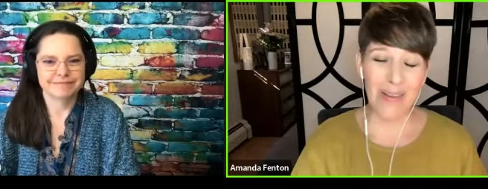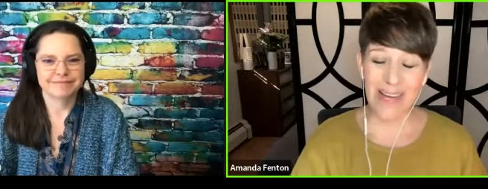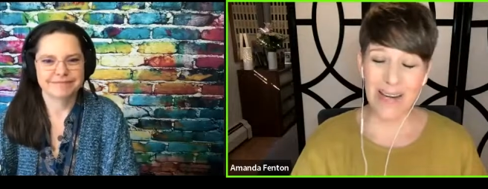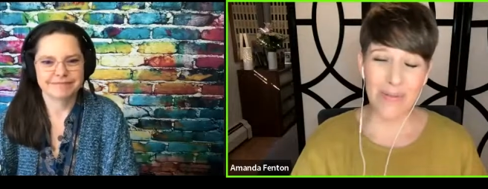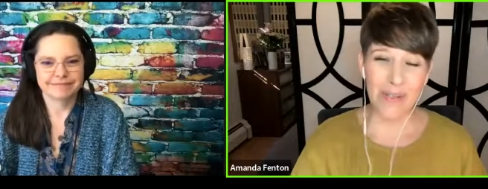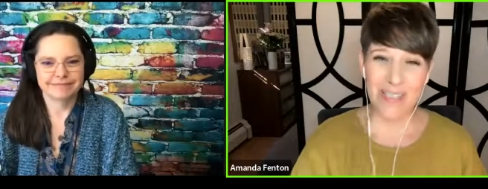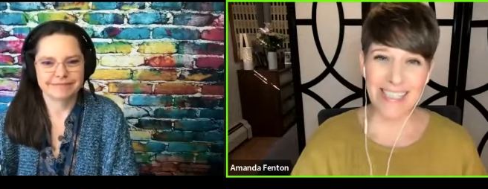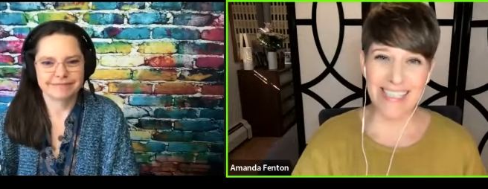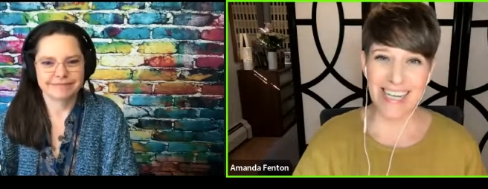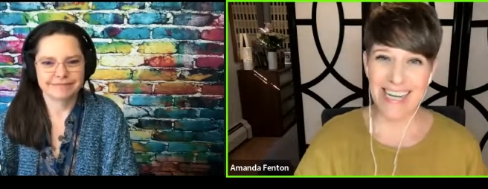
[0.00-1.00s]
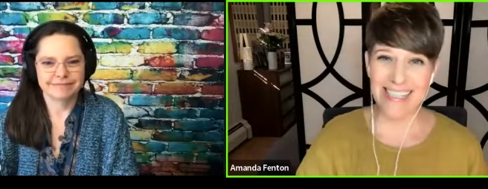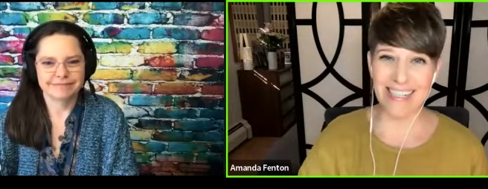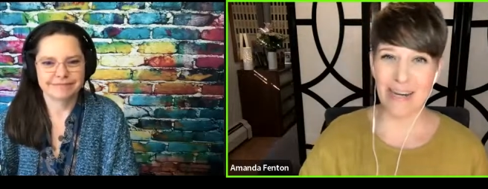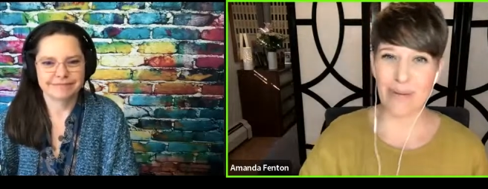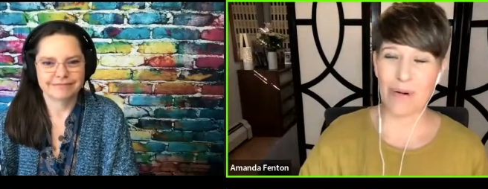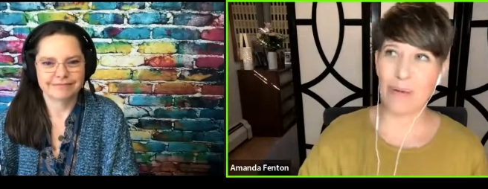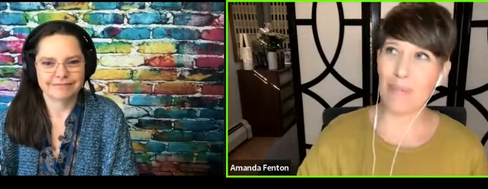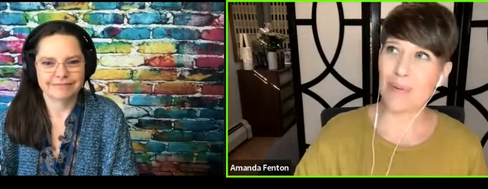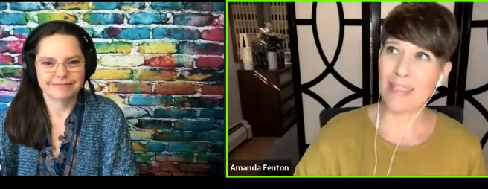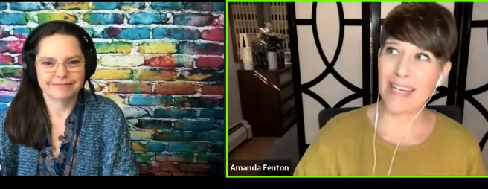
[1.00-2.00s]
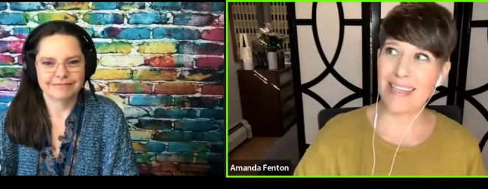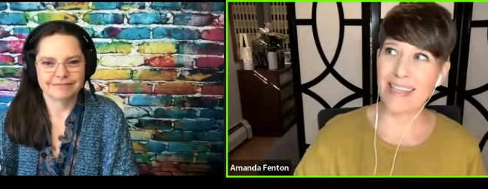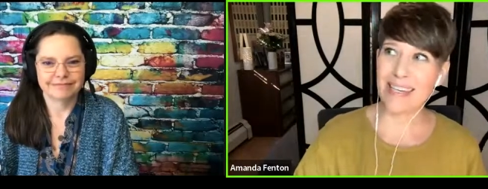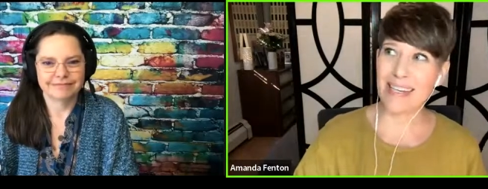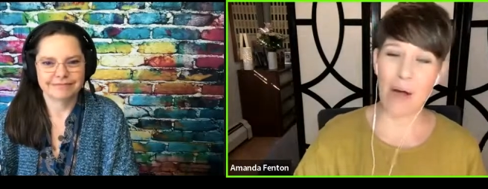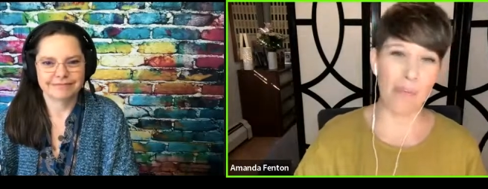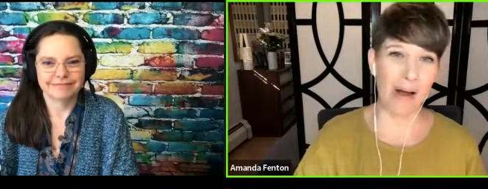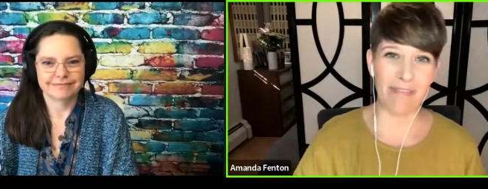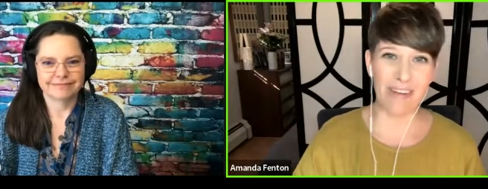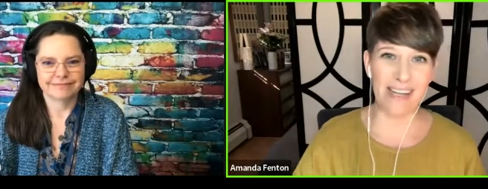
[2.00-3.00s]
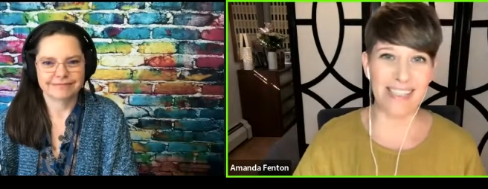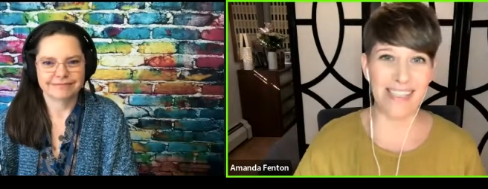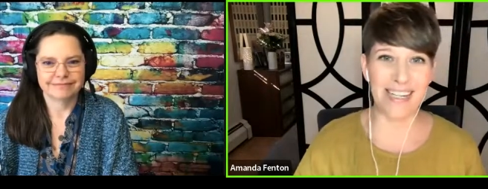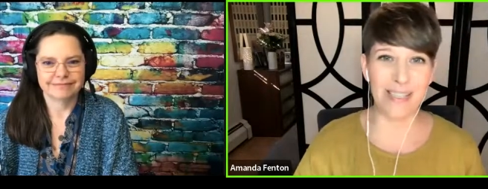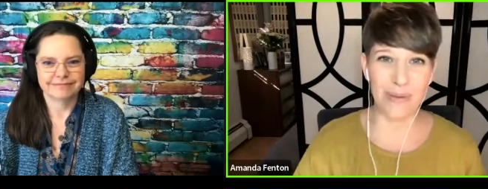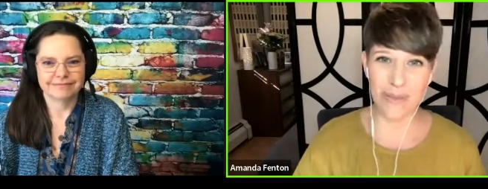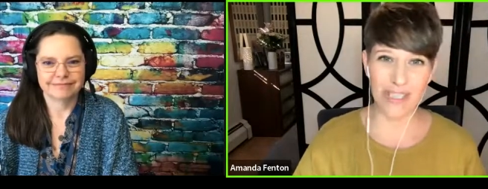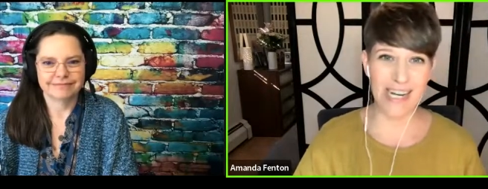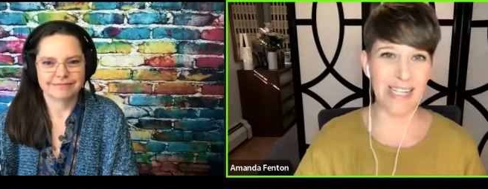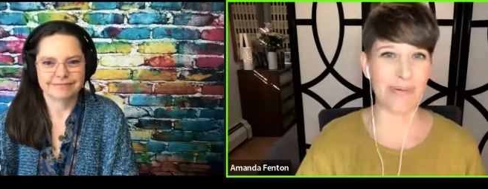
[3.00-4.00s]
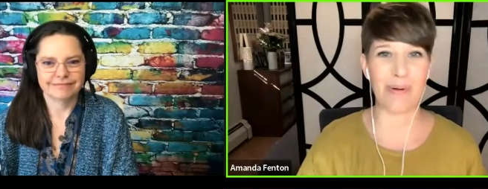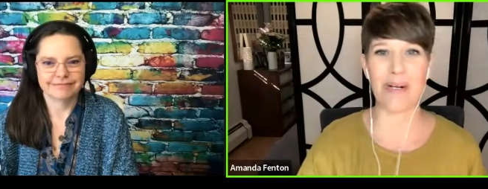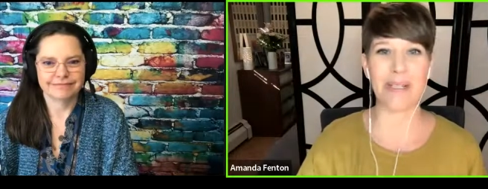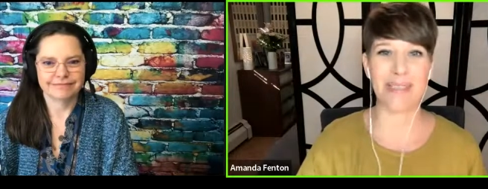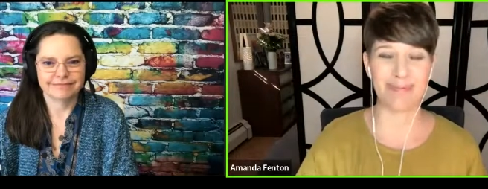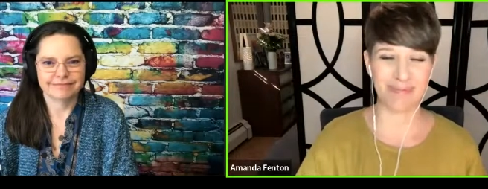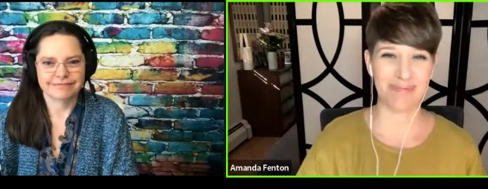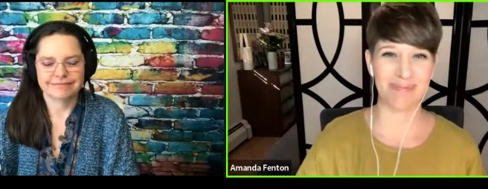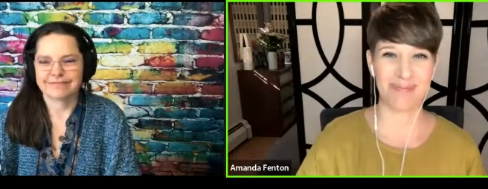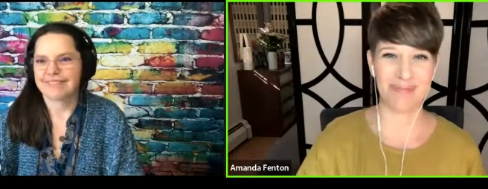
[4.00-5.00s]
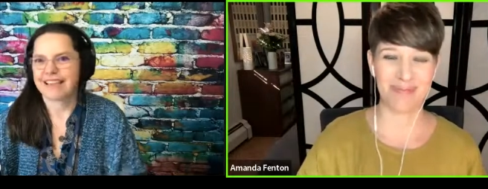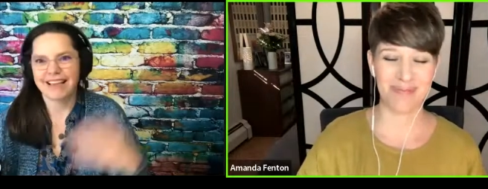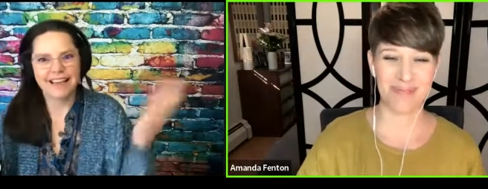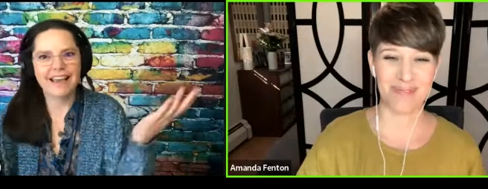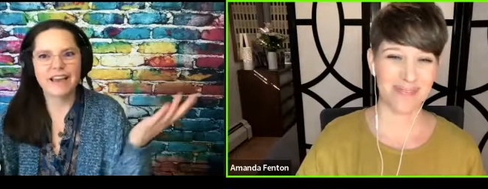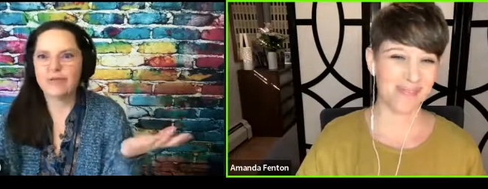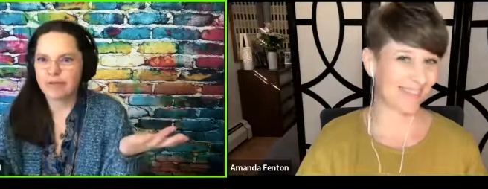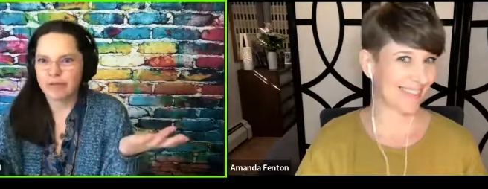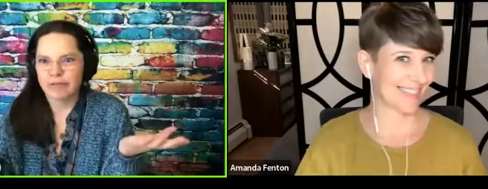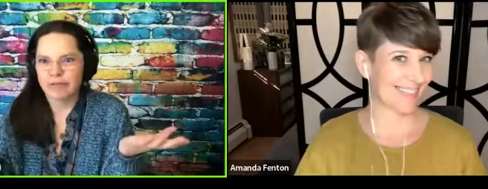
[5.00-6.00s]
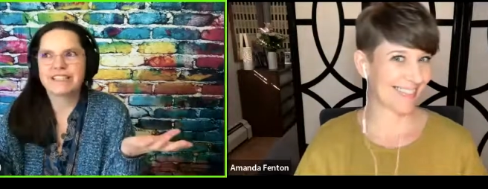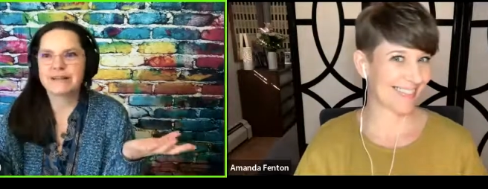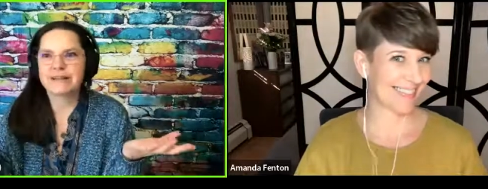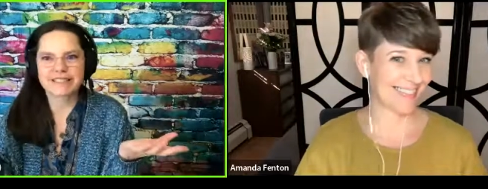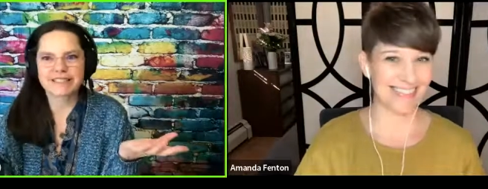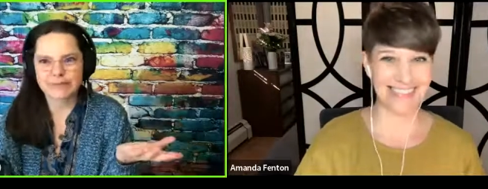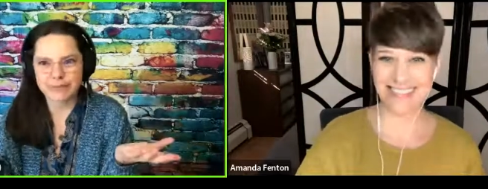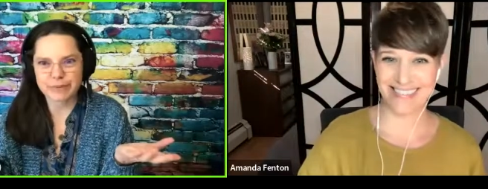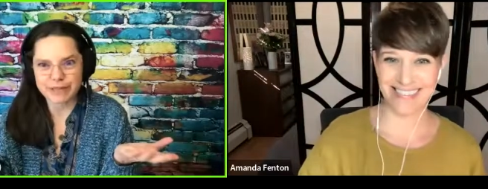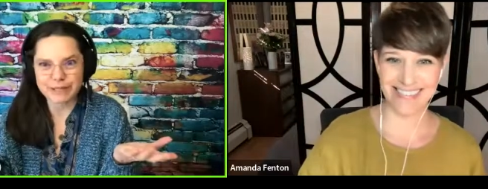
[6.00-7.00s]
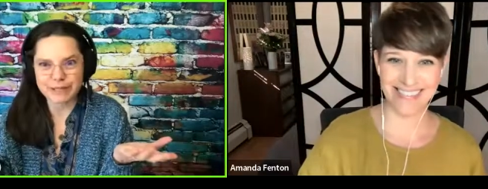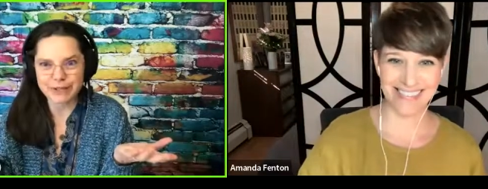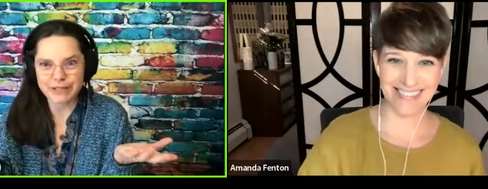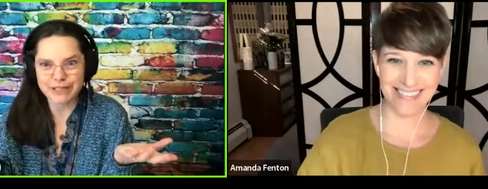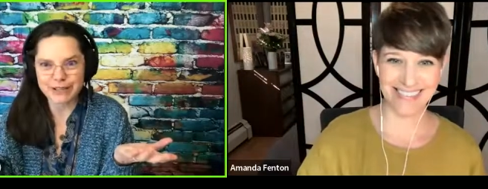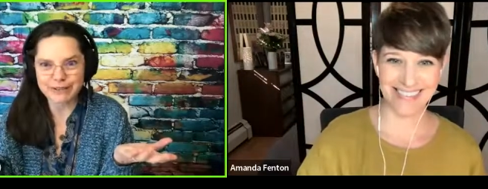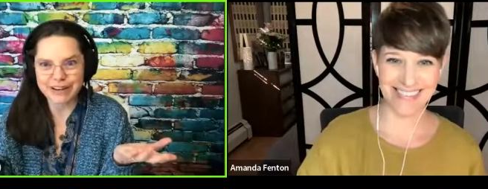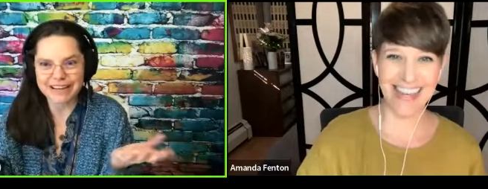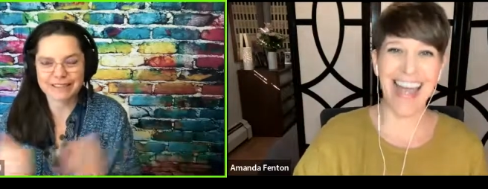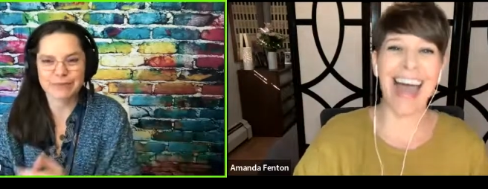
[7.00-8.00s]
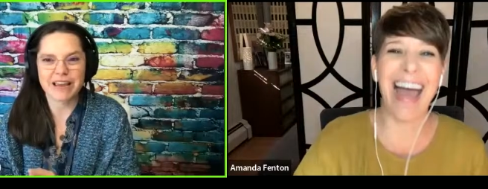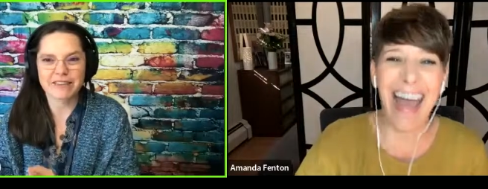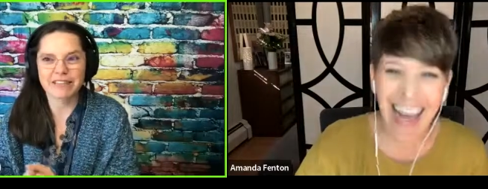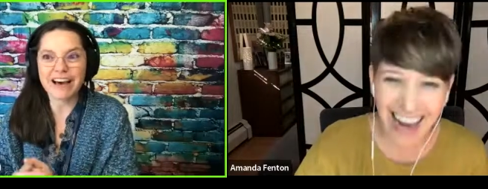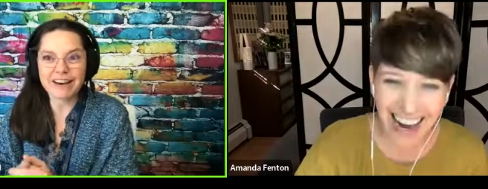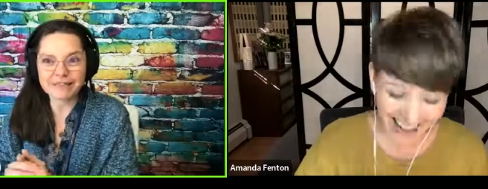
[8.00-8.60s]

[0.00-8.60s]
Speaker 1: online world these days, and I work mostly in the nonprofit and social change world.
Speaker 2: And doesn't it make sense that we want to speak to each other, right? Because we have a lot